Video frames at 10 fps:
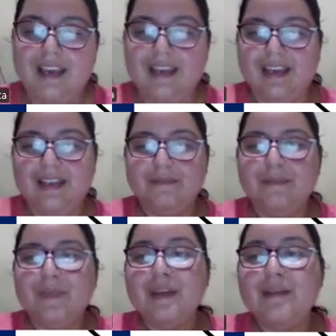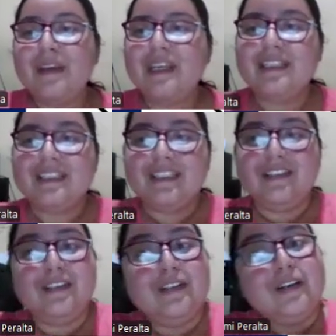Maybe it's
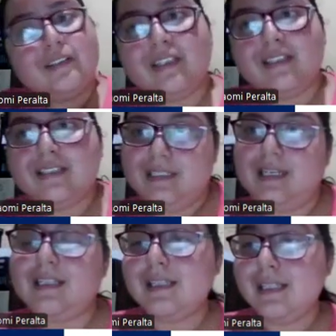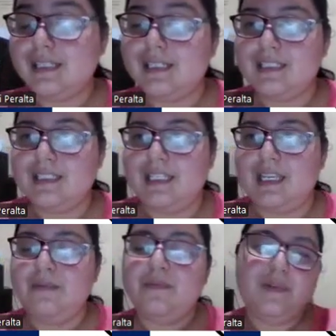not exactly the same.